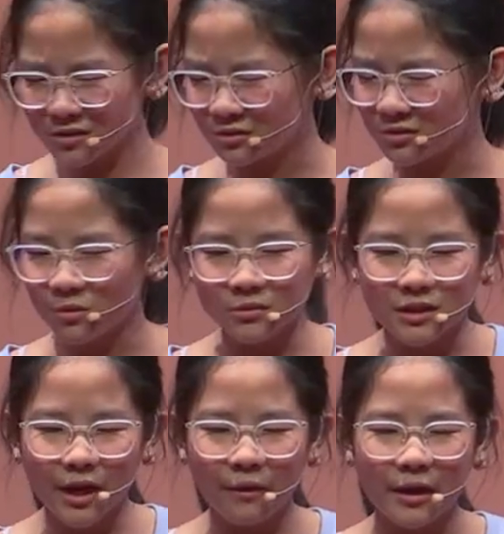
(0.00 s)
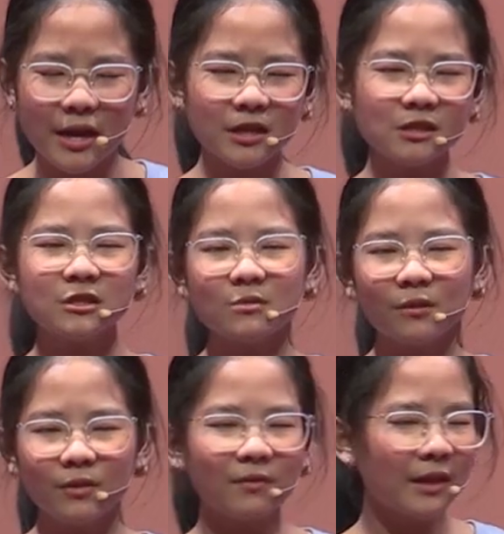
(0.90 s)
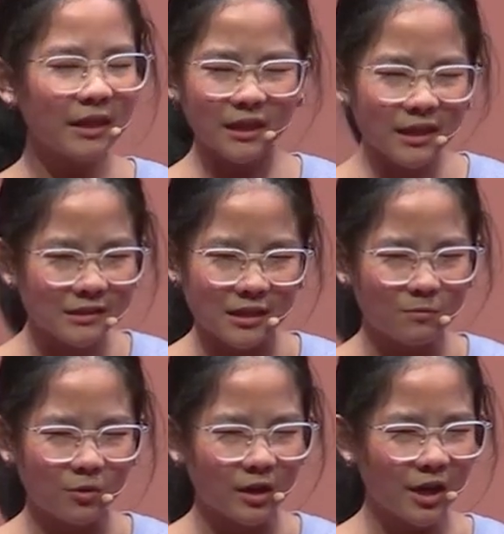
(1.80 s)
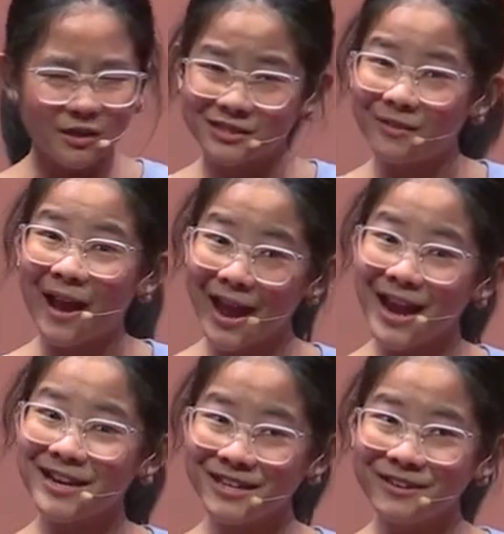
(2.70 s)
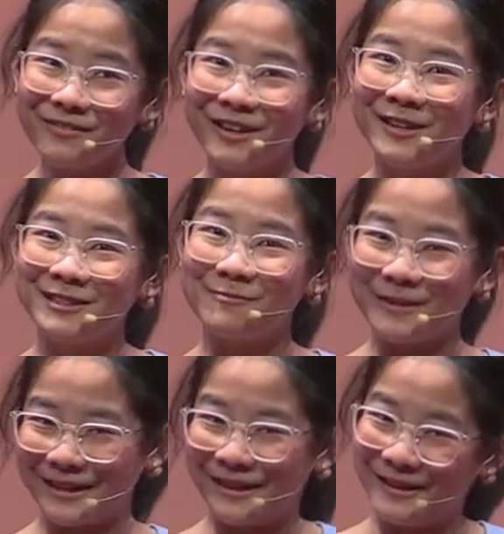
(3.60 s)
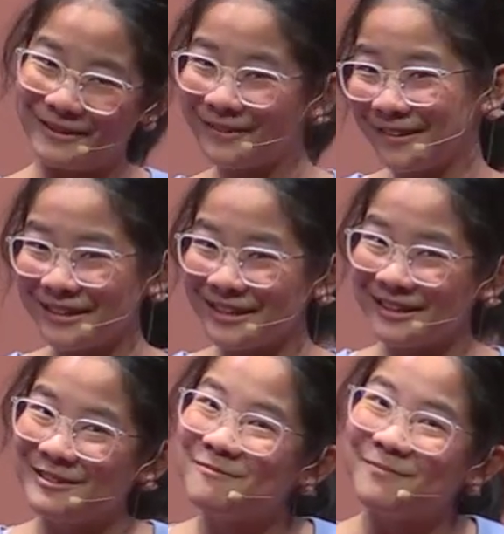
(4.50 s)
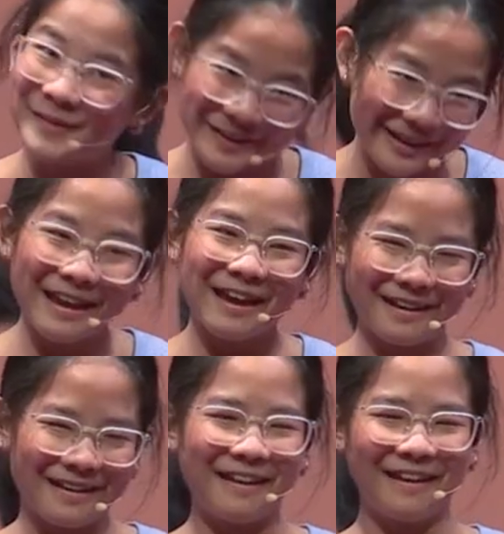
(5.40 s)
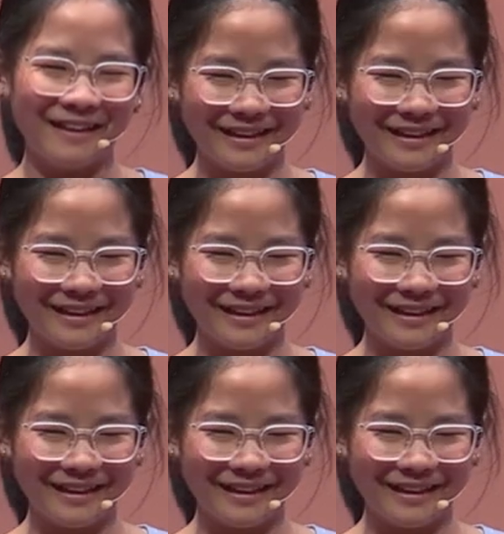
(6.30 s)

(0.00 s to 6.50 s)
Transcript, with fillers: always zoned out, and doesn't do her favorite things anymore. So I knew to be annoying Banana.